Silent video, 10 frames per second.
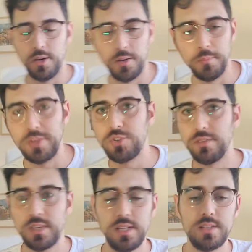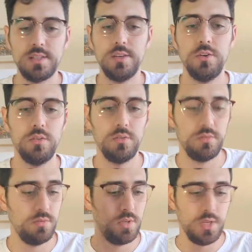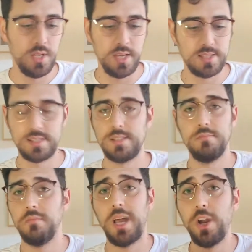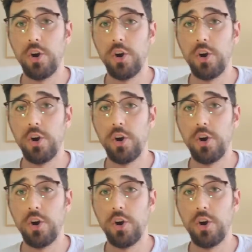mid-drive kit. So I